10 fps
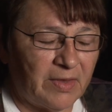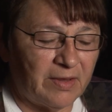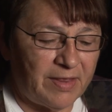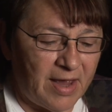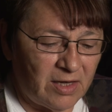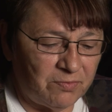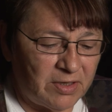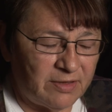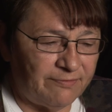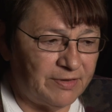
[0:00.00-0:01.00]
that
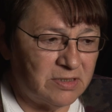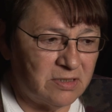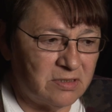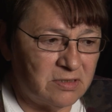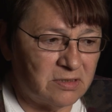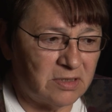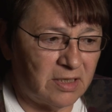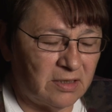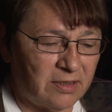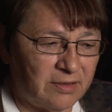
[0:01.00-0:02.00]
way, the physical,
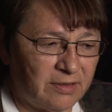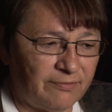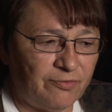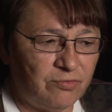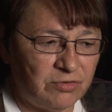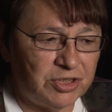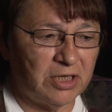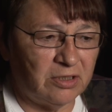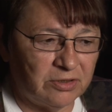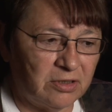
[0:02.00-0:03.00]
like the the food,
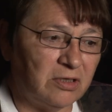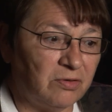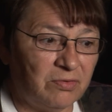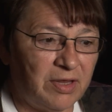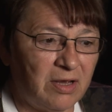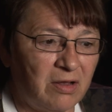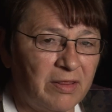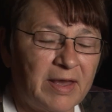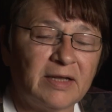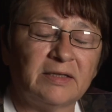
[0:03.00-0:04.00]
shelter, clothing, all
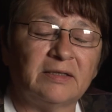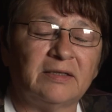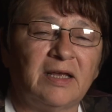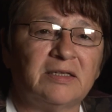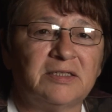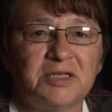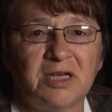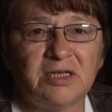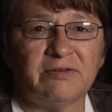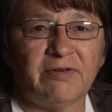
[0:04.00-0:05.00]
that has
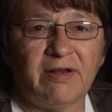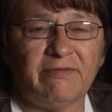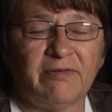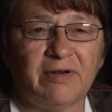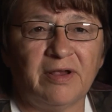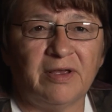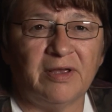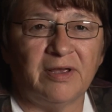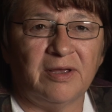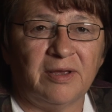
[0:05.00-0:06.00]
changed forever.
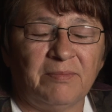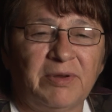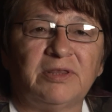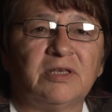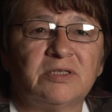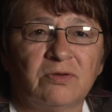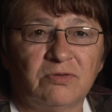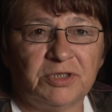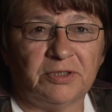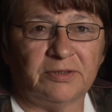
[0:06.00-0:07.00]
But the
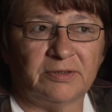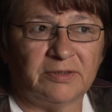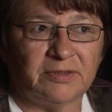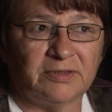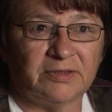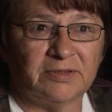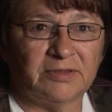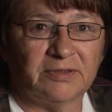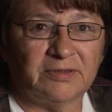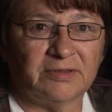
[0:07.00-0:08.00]
social
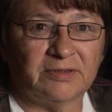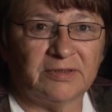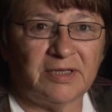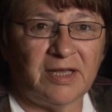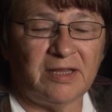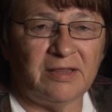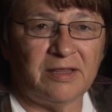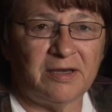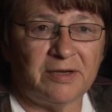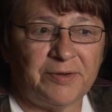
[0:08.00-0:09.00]
and
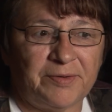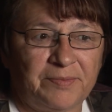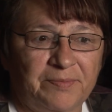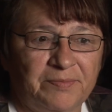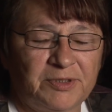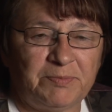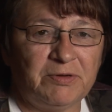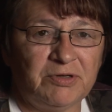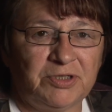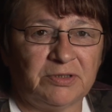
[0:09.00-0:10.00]
the
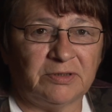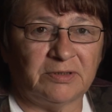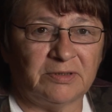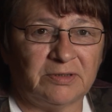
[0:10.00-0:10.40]
spiritual